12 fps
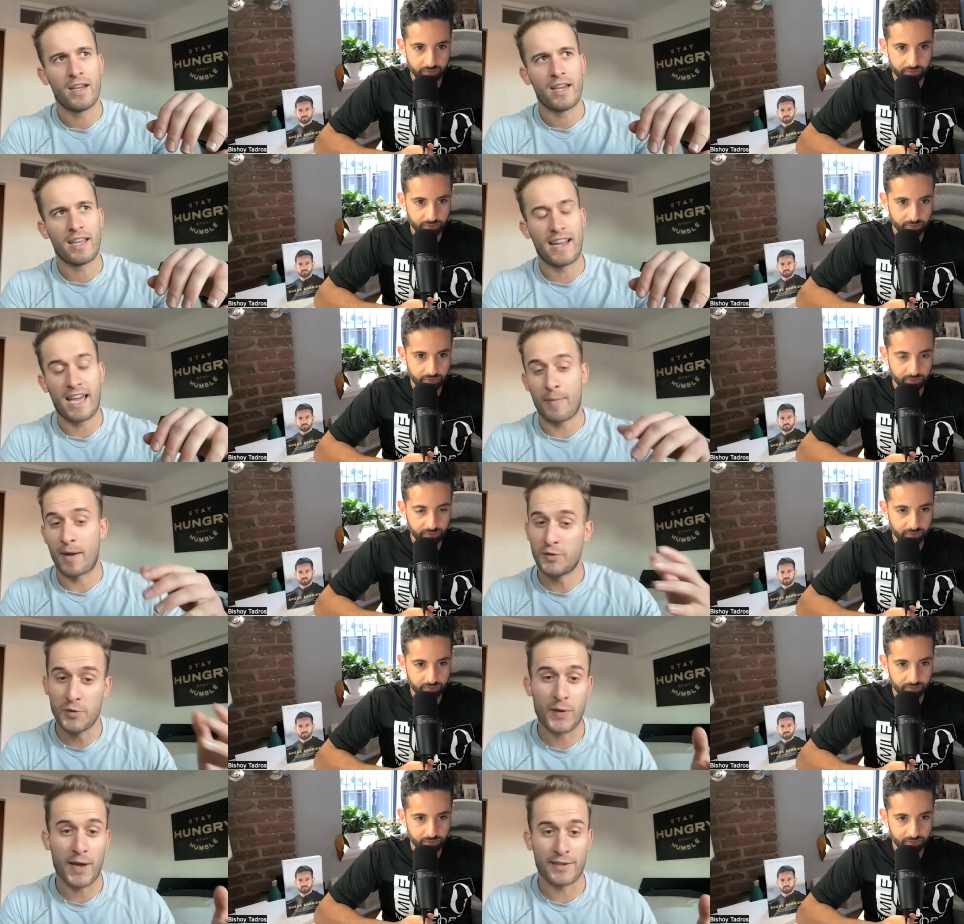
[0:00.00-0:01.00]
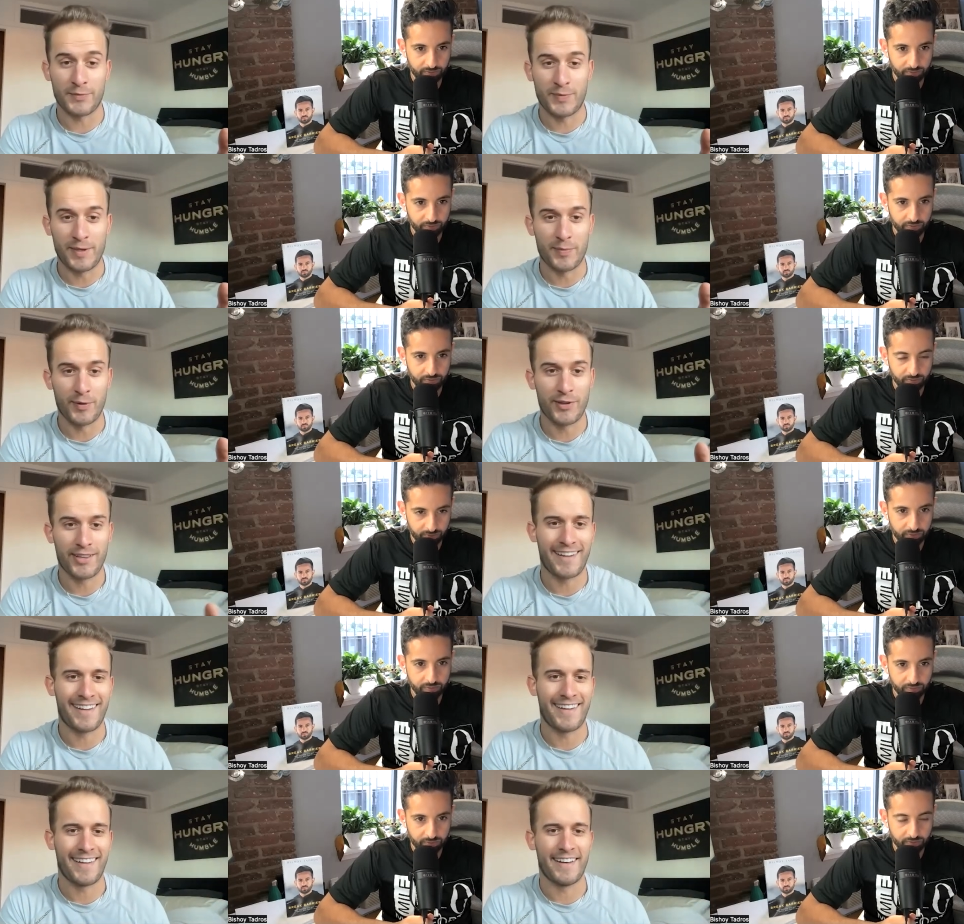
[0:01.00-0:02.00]
Speaker 1: And it had about 2,000 people.
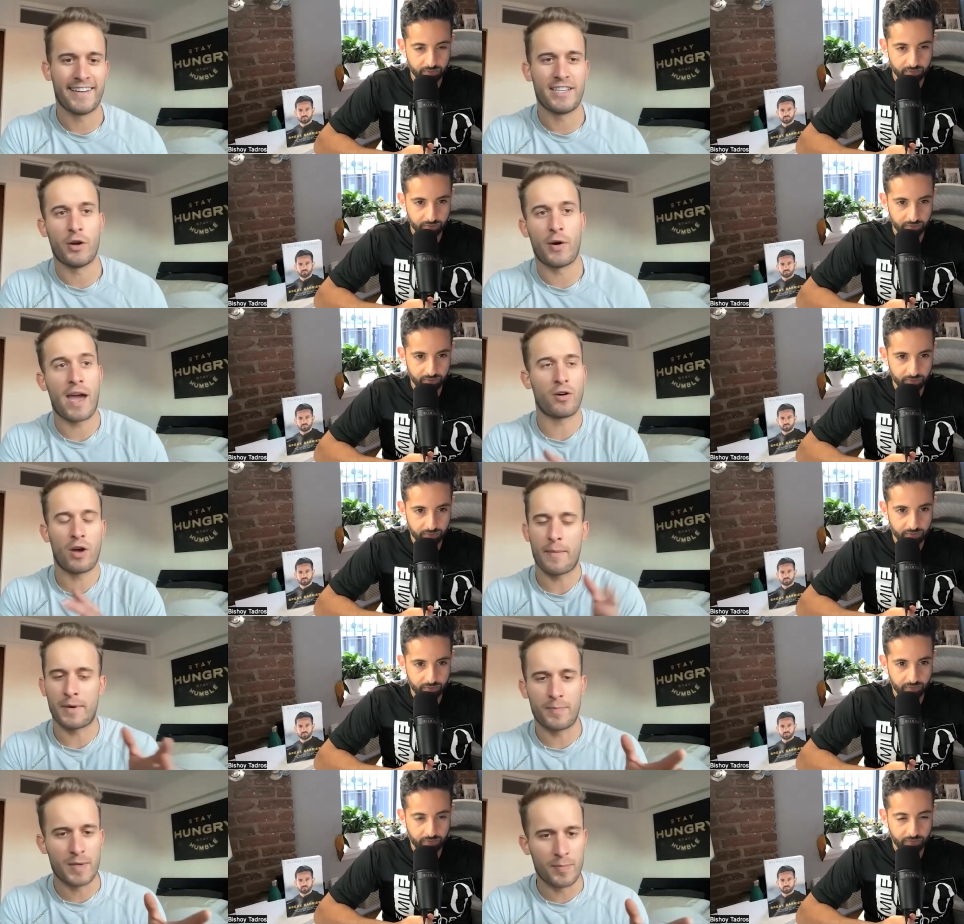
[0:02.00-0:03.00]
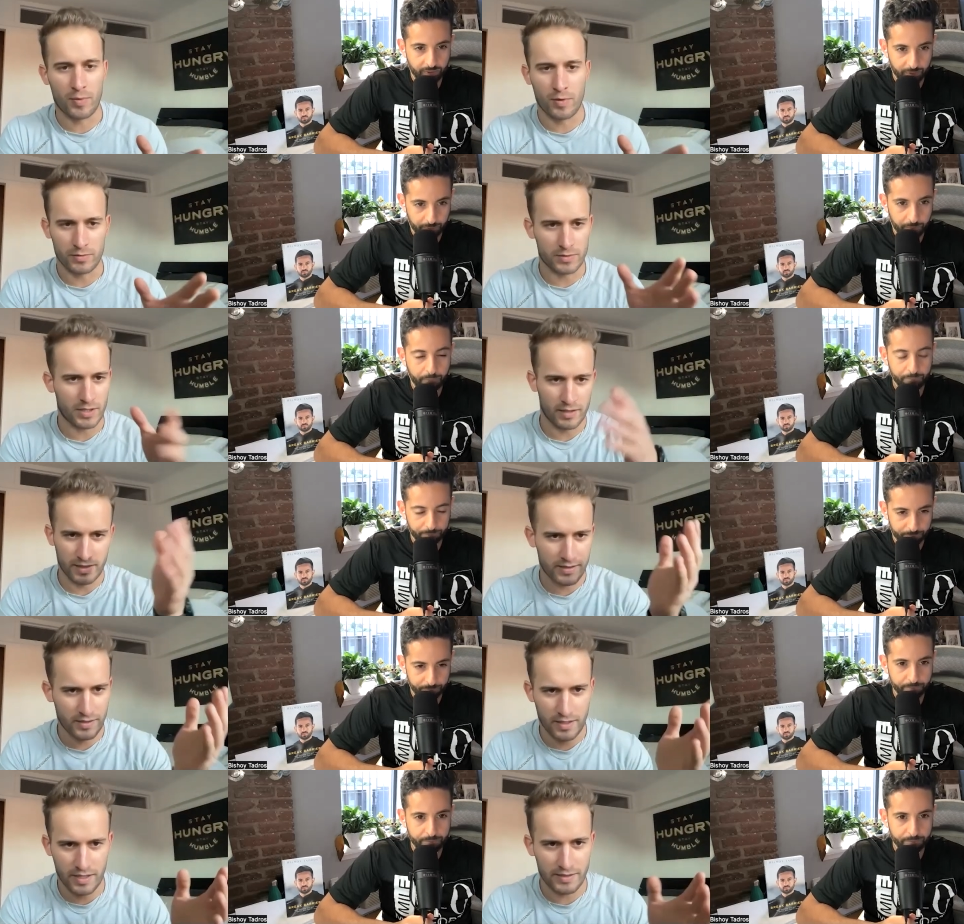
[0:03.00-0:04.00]
And, you know, I don't know how many people that
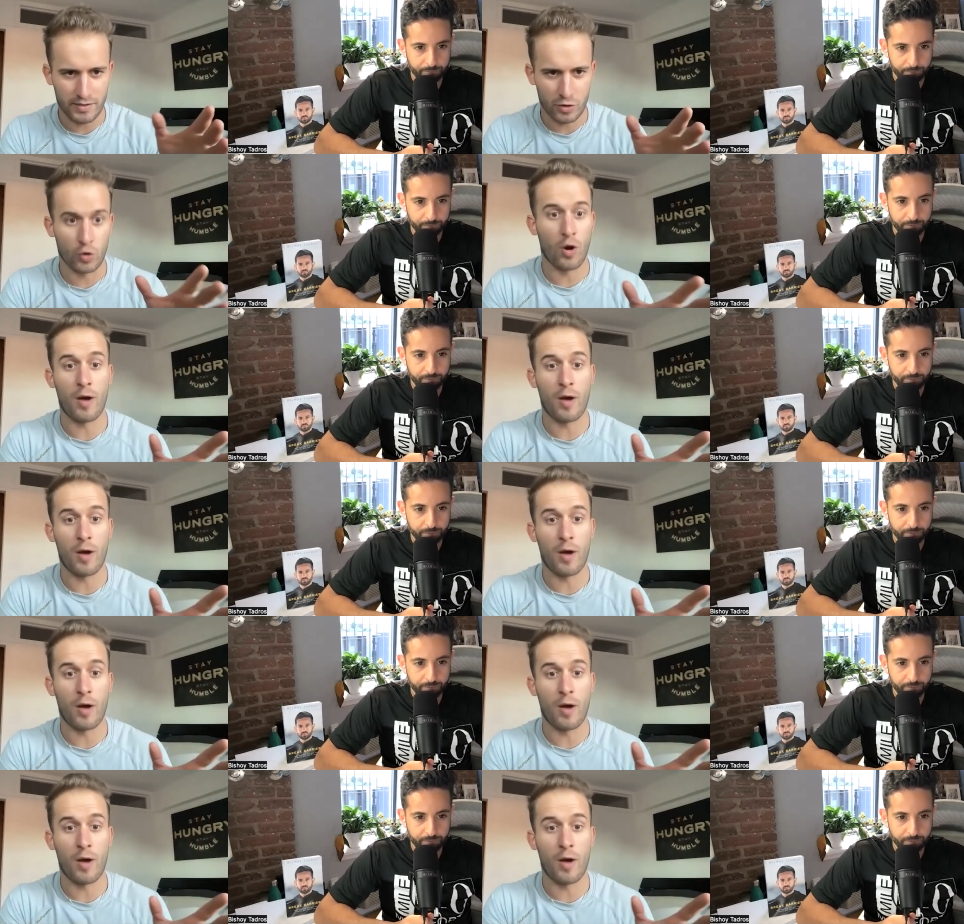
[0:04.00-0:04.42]
listen to this grew